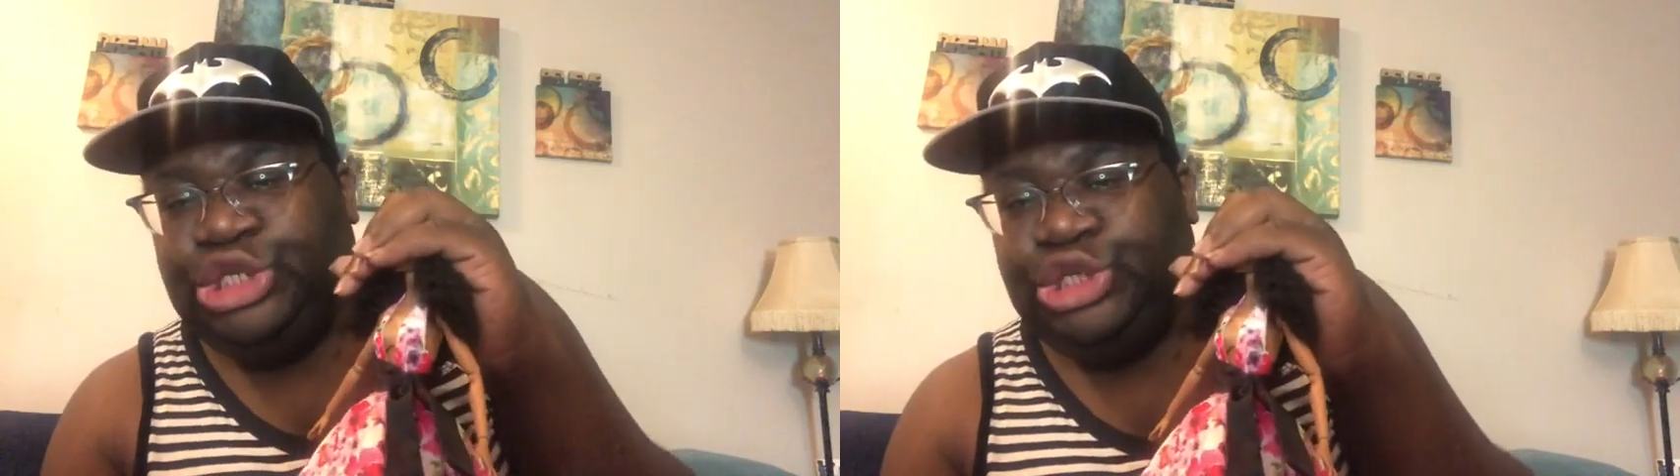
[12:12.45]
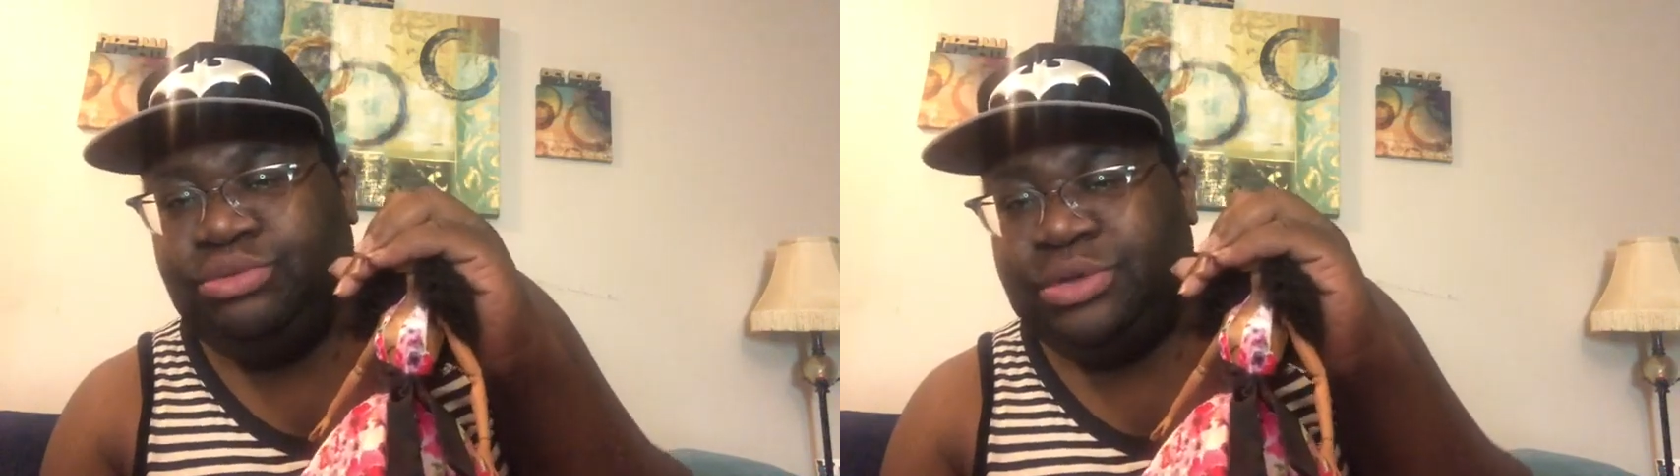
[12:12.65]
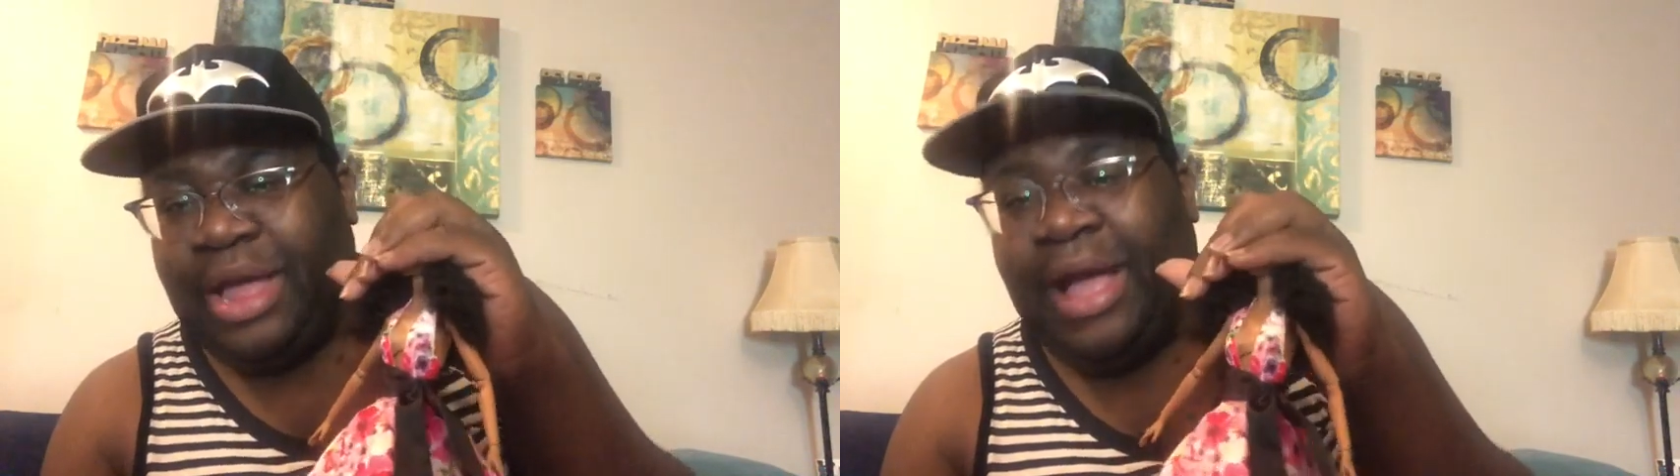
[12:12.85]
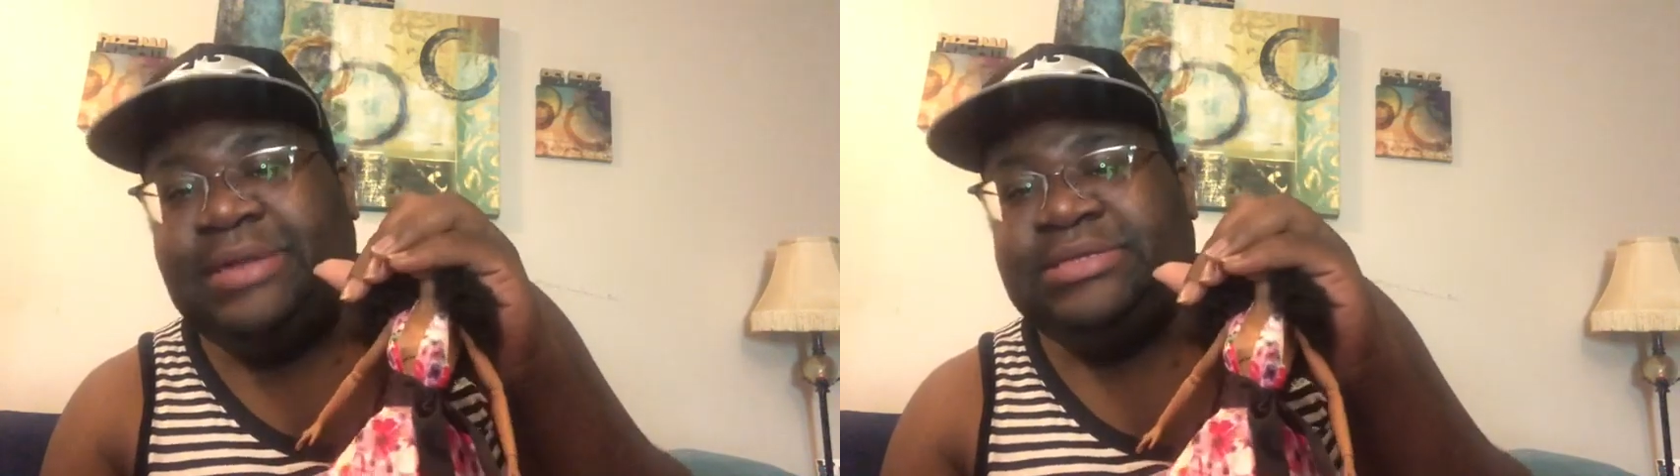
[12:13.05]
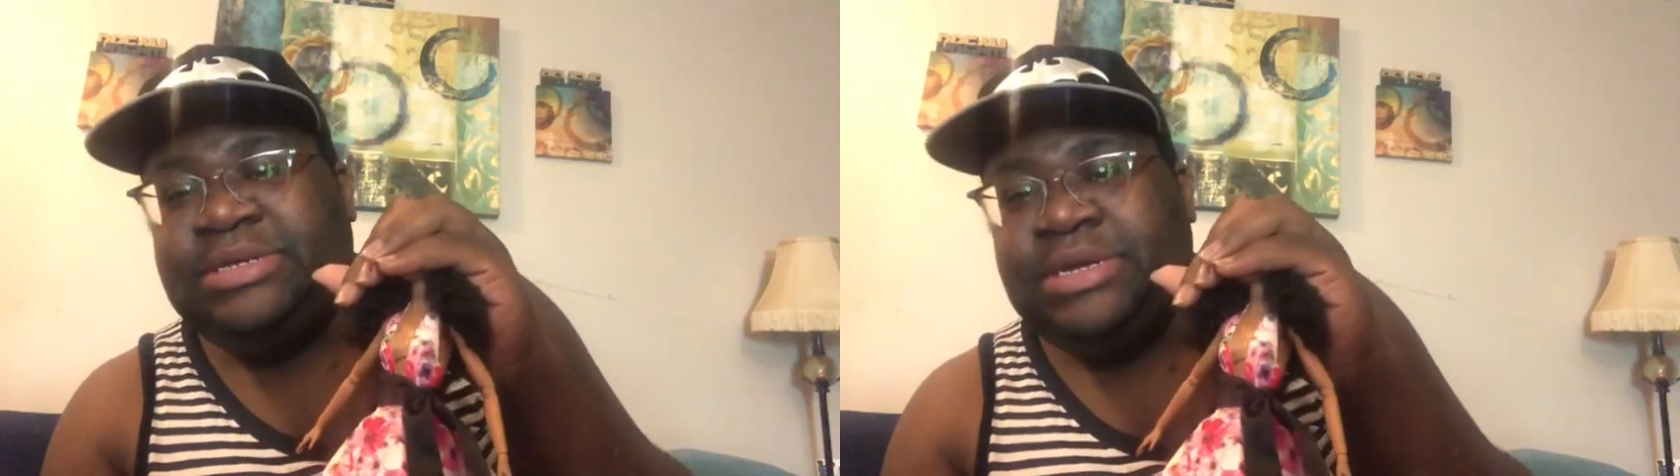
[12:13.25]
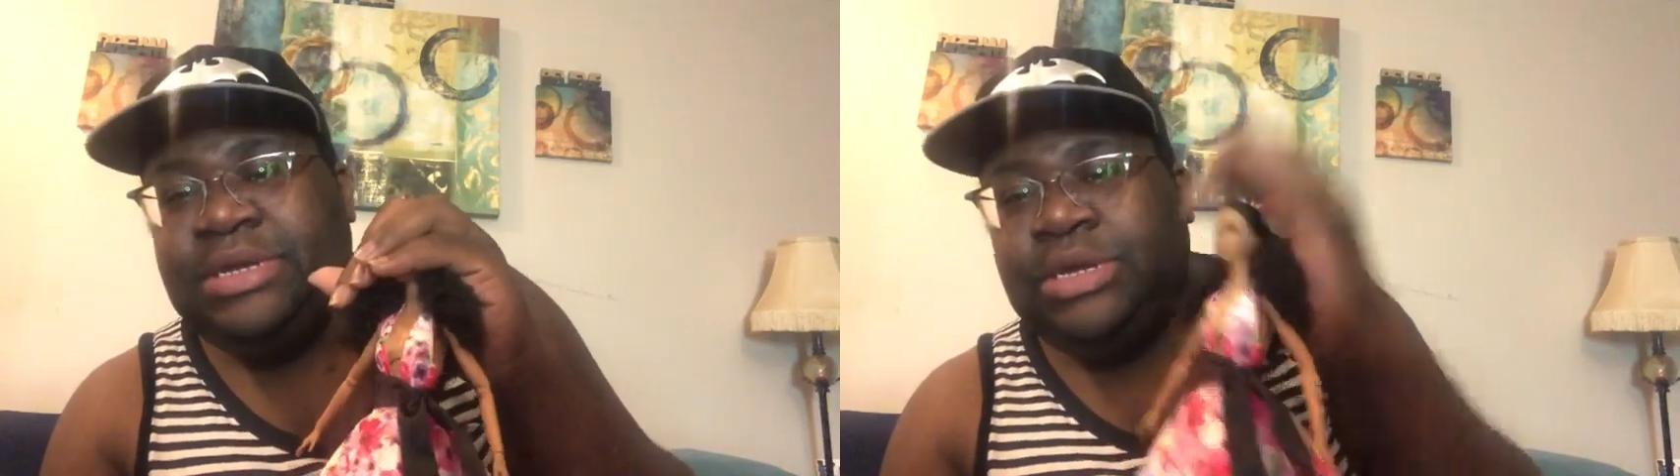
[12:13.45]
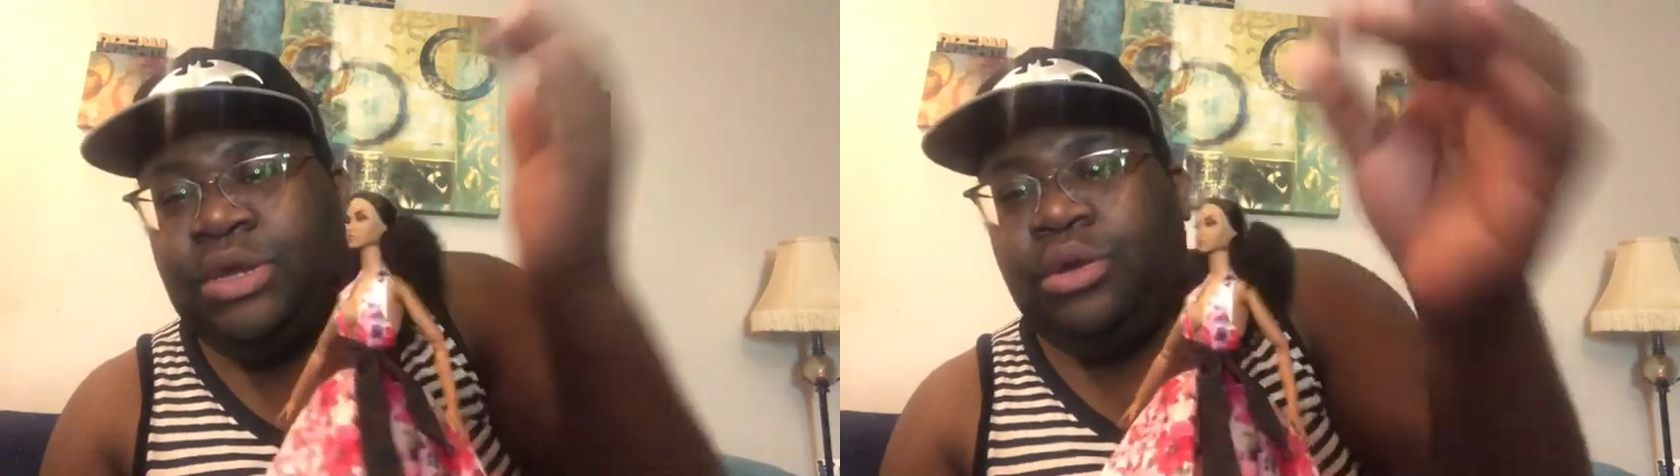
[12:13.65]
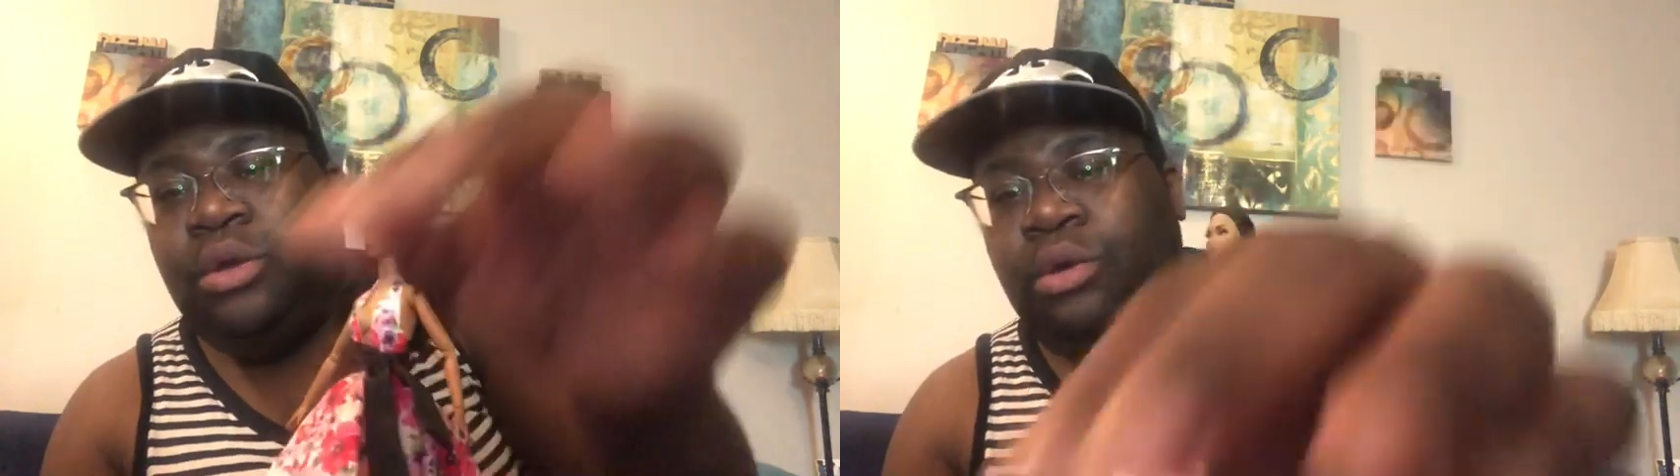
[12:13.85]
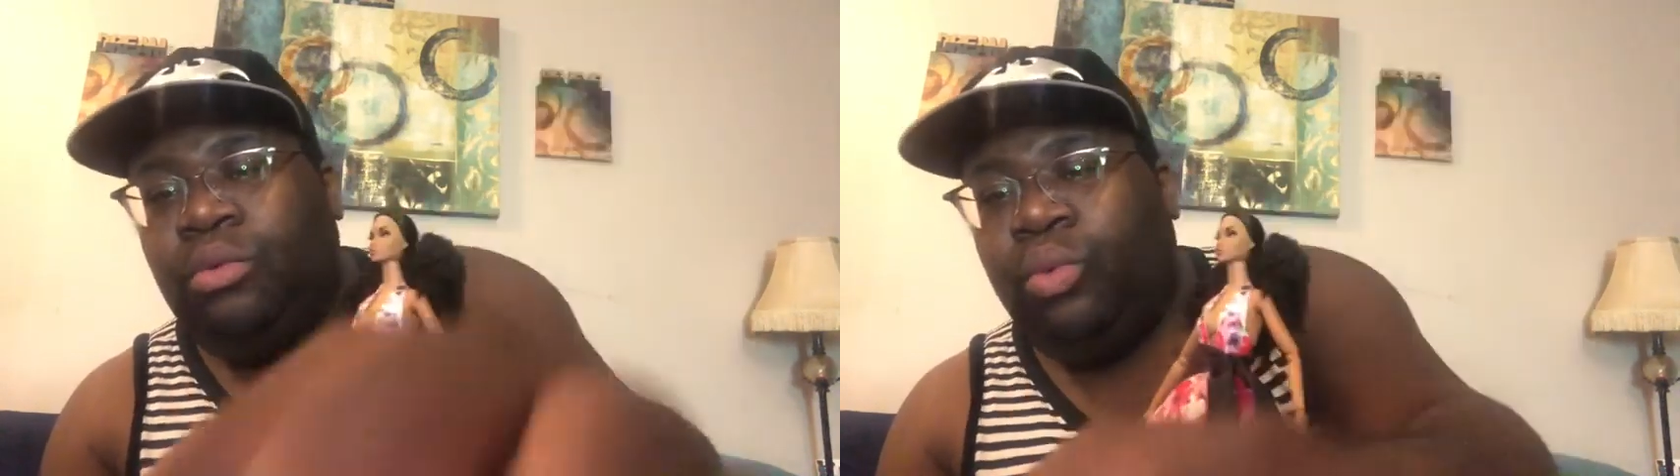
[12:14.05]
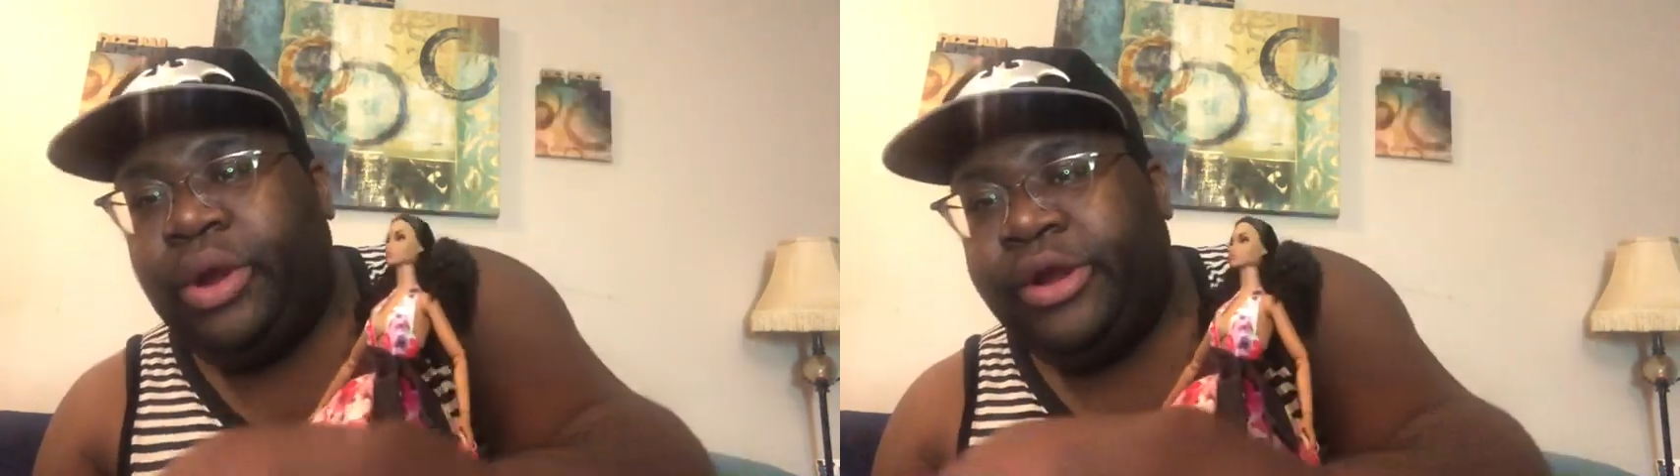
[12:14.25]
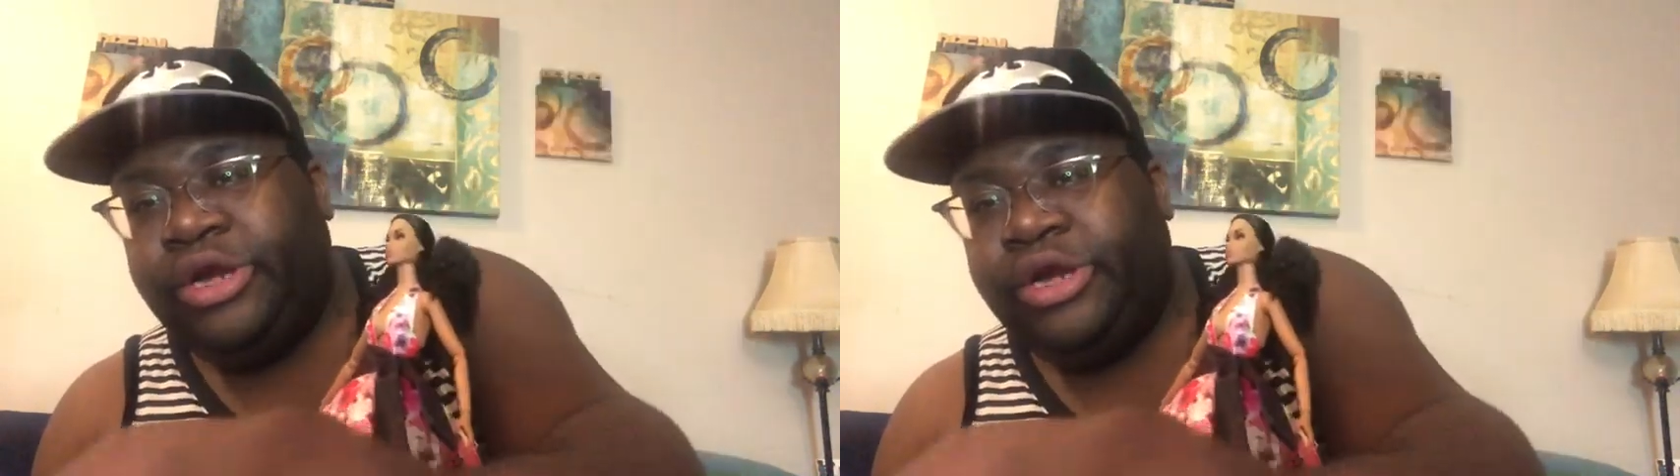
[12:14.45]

to not wear her